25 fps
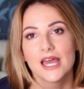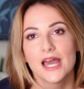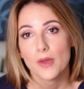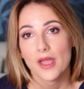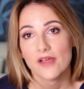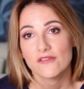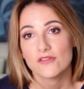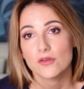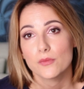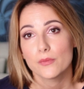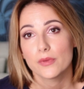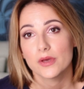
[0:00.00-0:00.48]

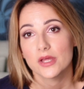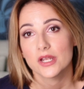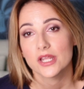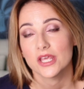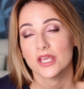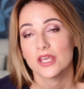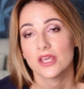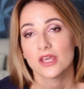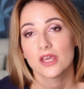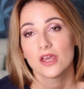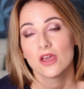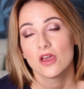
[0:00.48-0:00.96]

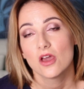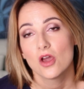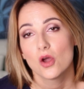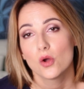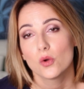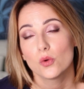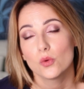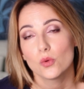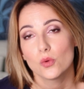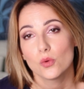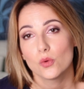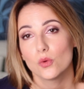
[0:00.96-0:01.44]
Everybody
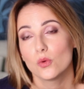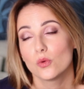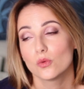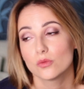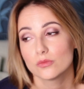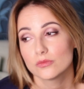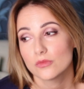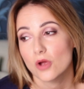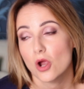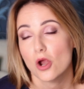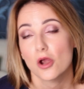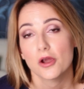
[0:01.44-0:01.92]
who
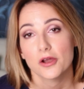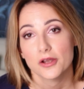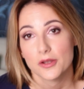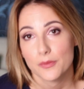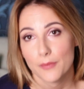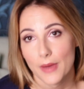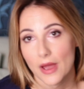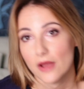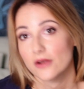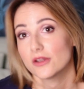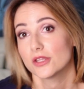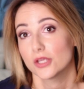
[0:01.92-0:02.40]
heard
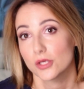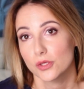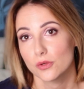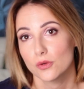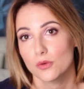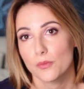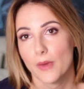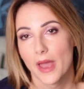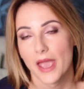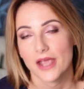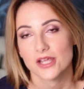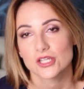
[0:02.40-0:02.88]
about the
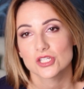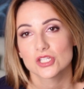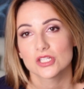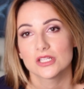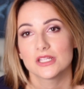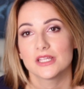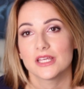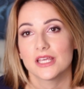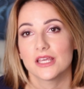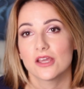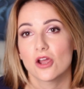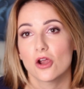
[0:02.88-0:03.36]
Goob
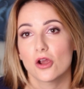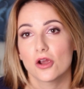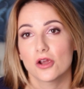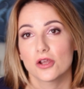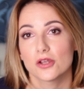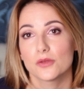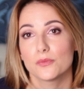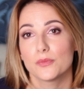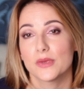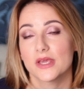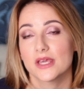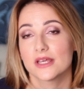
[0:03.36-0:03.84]
actually
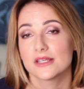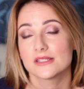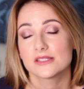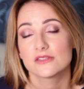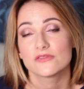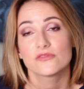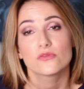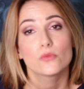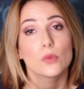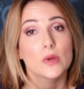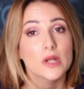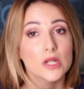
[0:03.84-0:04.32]
heard because
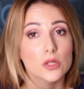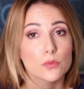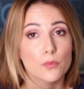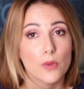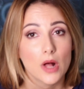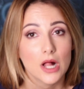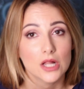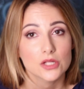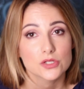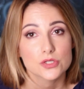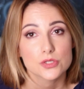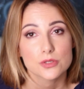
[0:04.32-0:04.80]
of Gwyneth
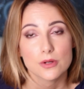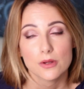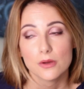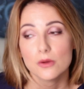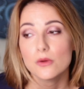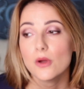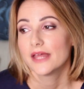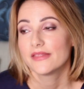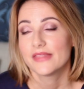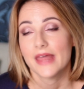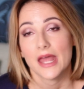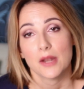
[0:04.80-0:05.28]

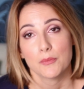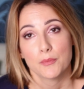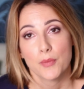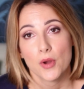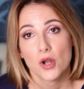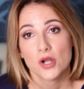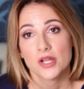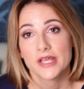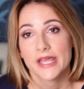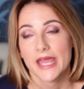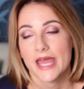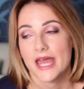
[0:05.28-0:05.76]
Paltrow. That
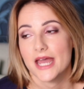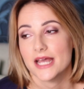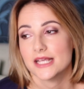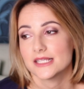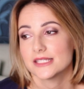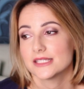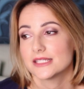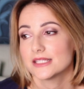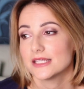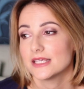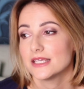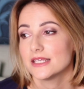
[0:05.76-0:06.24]

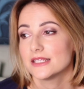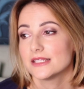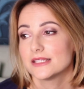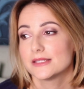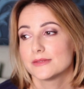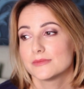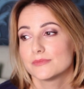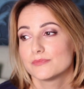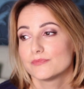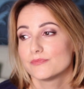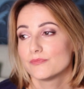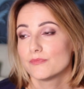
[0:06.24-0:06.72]
podcast
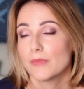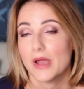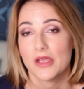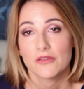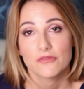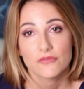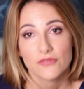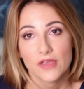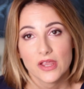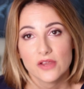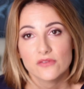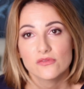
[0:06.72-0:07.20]
is my
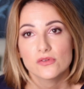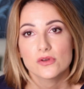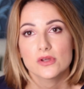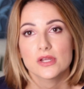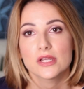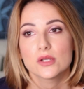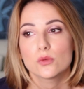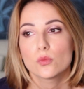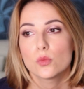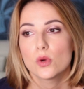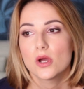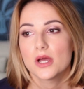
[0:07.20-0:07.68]

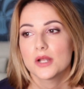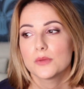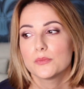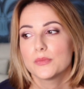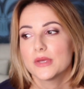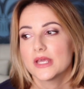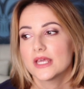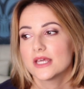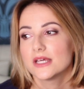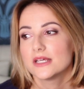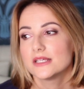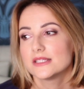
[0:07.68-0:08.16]
favorite one
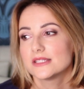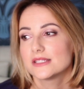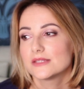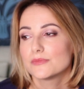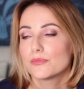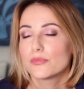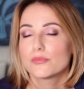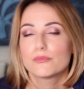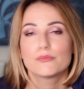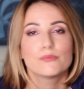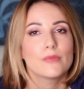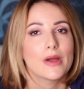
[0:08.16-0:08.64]

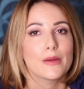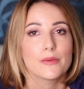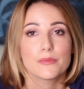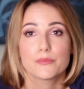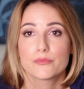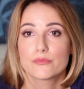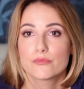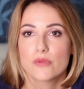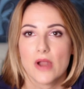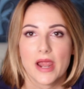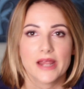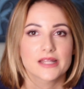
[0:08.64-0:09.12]
because I
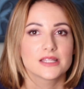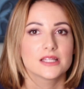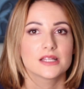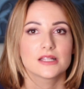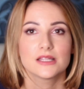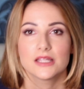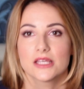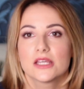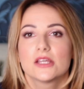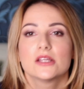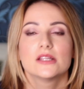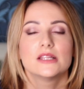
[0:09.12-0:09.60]

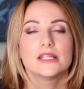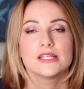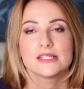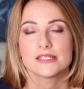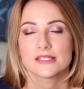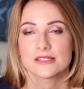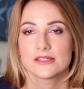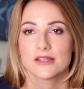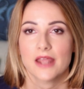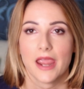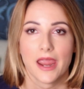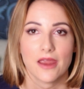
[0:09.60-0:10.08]
practically could
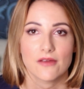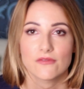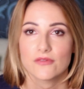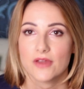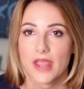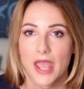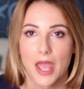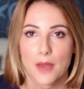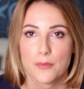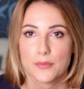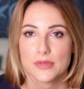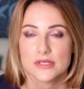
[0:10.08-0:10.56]
listen
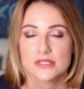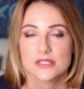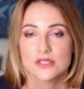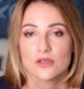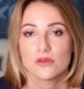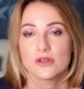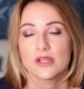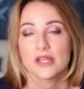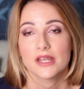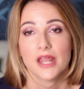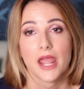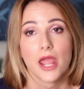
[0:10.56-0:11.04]
every
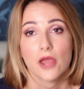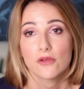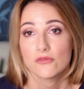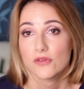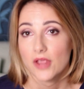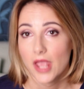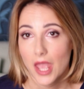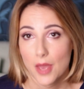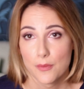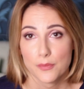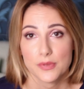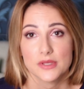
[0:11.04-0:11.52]
episode, and
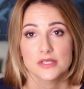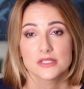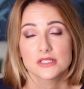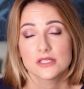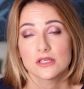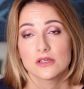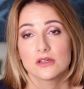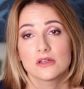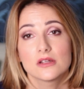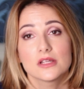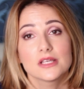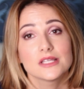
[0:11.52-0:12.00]
every
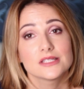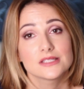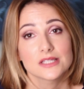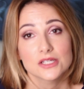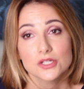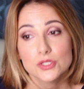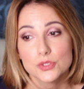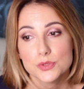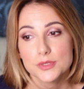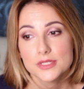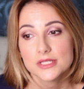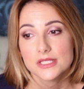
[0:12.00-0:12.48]
episode is
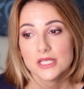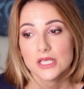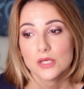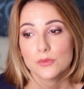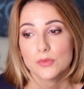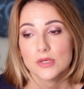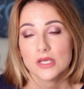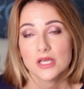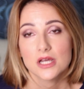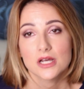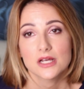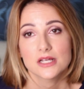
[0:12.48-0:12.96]

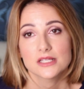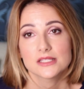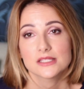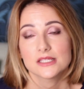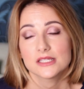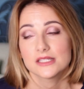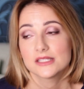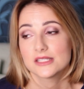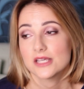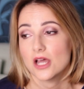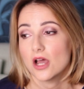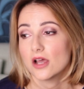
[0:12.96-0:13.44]
interesting because
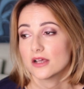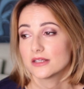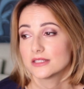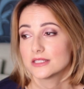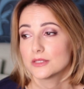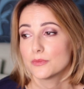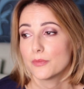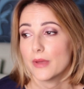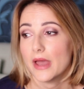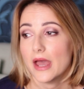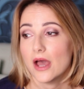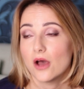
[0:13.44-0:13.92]
it
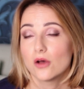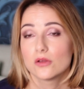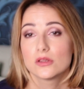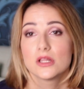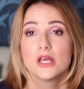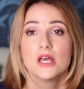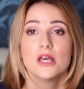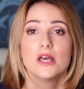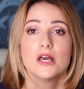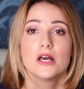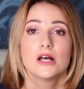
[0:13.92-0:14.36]
talks about